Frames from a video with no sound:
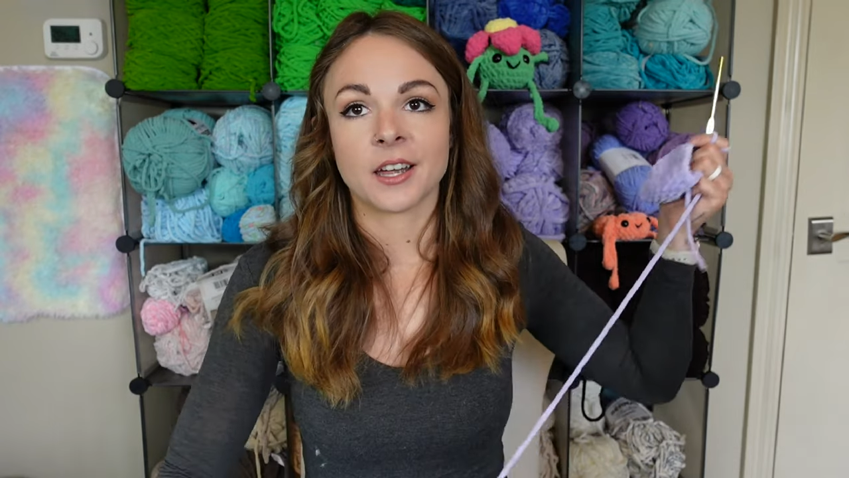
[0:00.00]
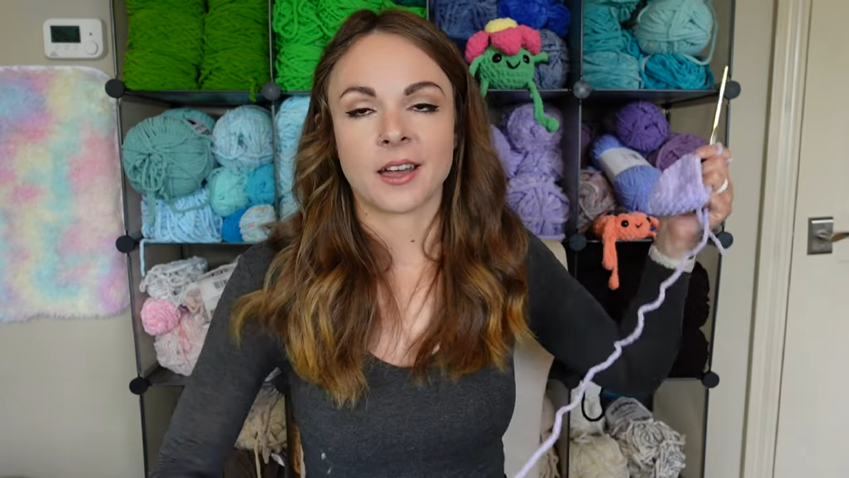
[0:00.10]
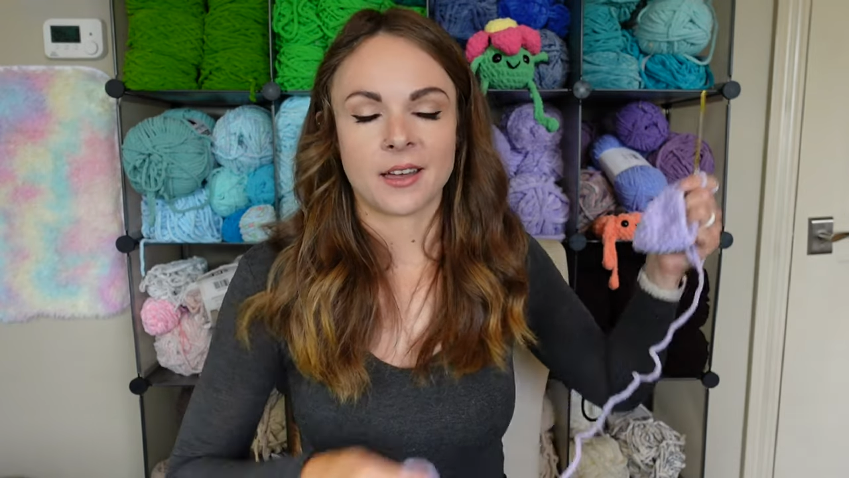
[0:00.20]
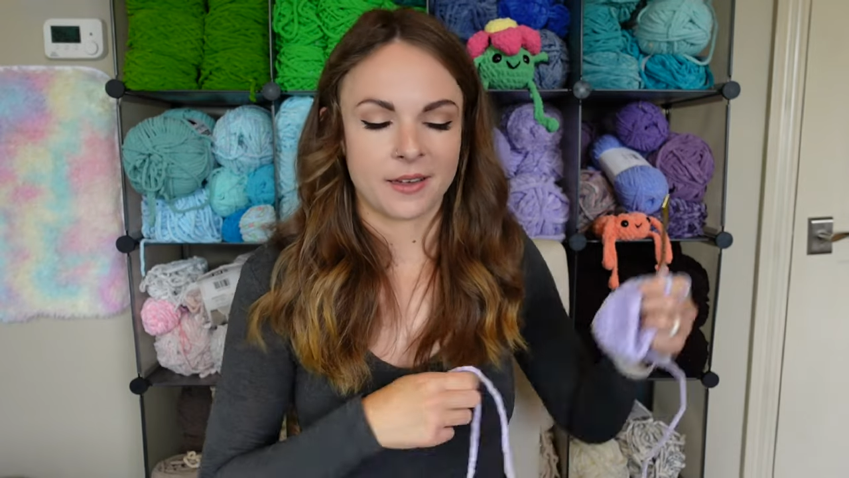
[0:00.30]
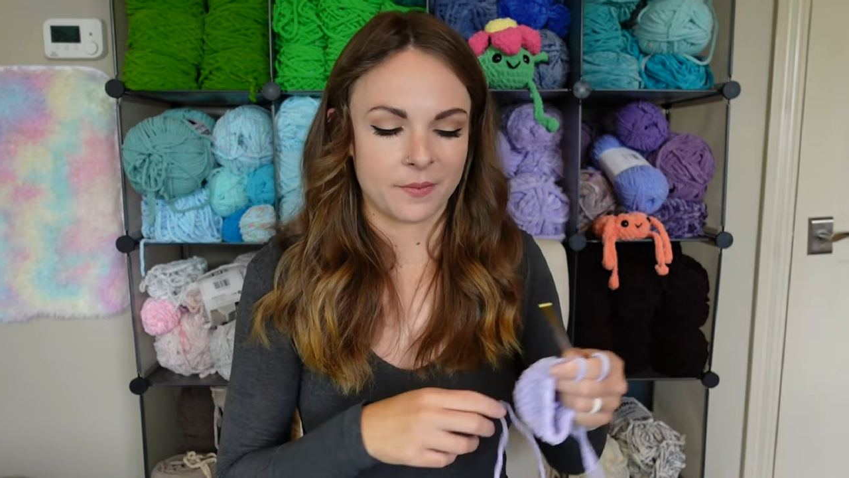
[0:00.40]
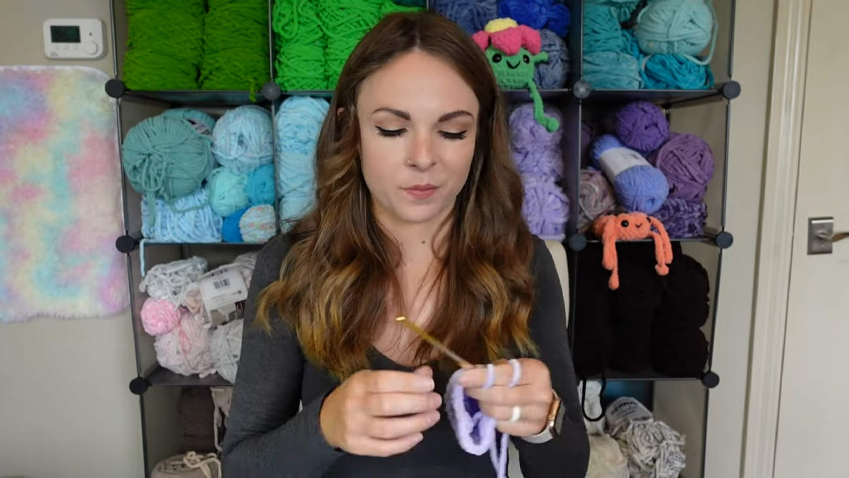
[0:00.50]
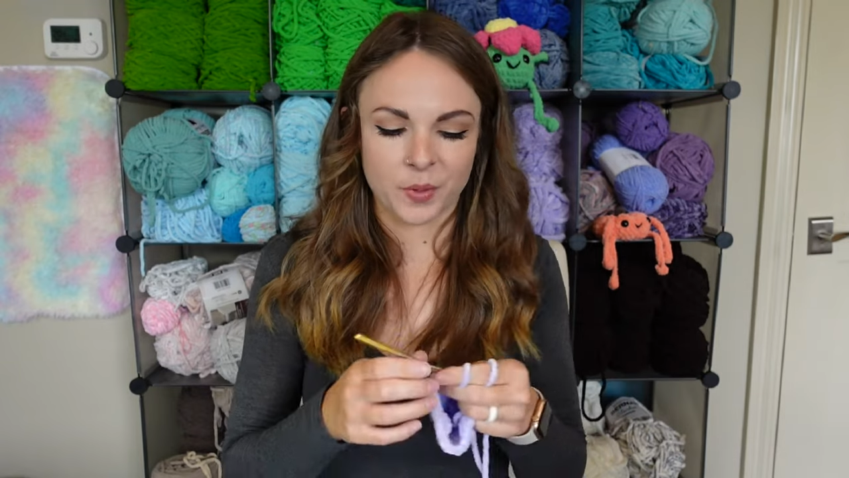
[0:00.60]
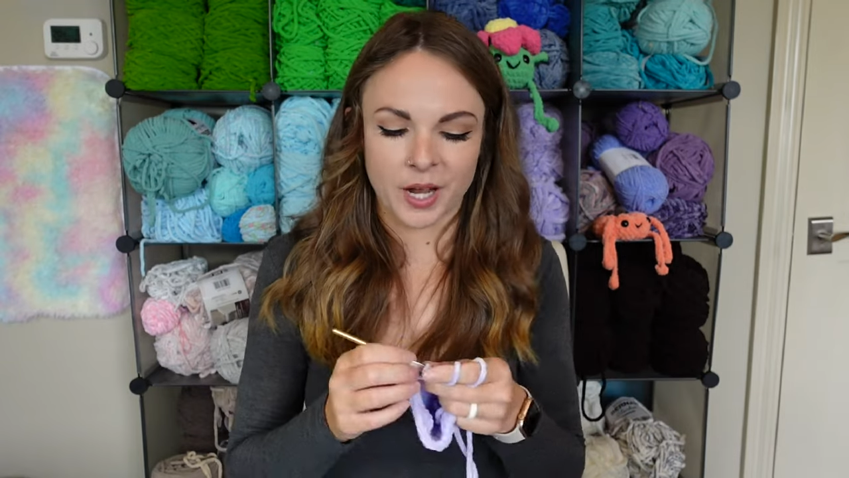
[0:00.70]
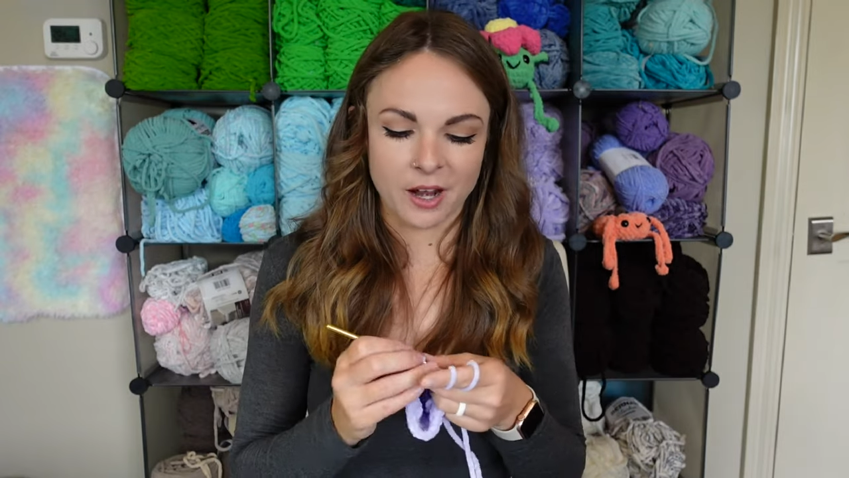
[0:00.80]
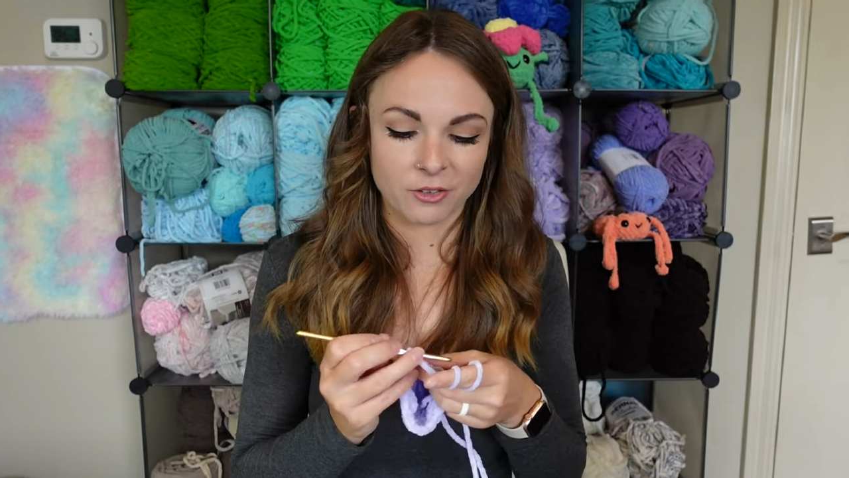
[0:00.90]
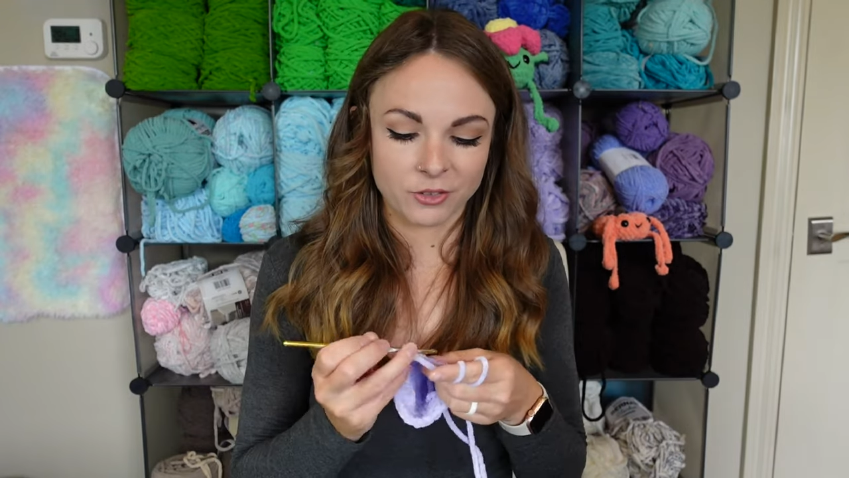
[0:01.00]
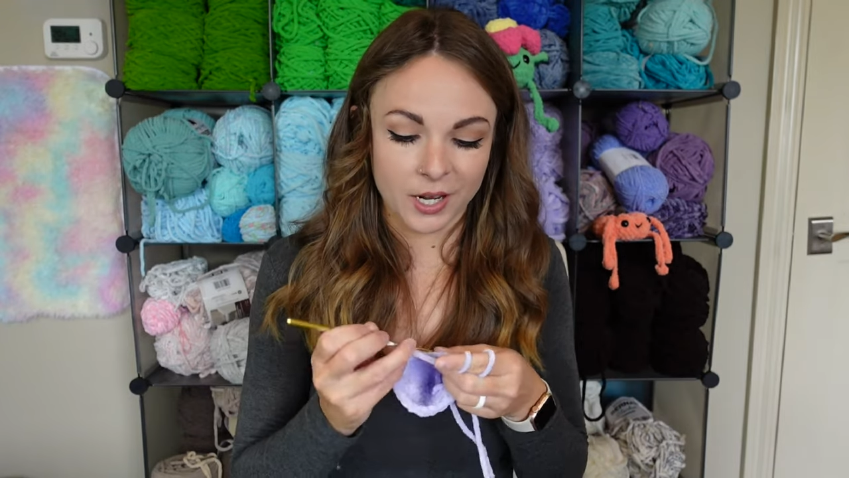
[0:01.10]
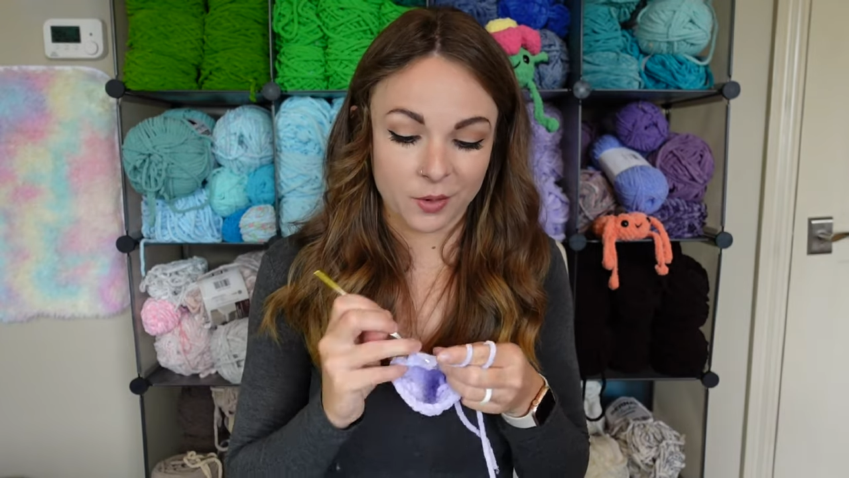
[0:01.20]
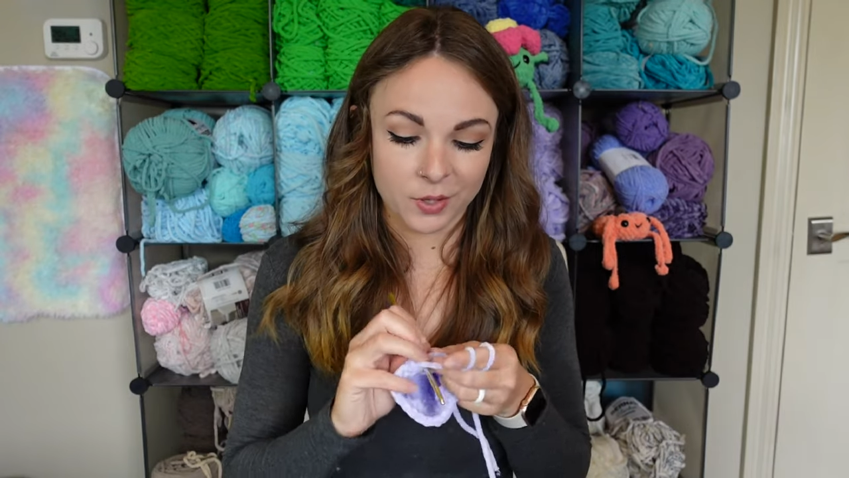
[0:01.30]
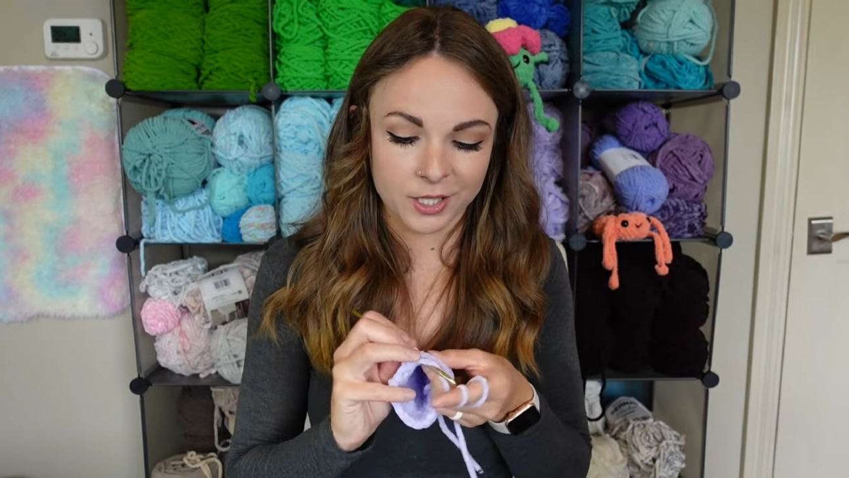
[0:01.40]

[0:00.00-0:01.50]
um, but I, I want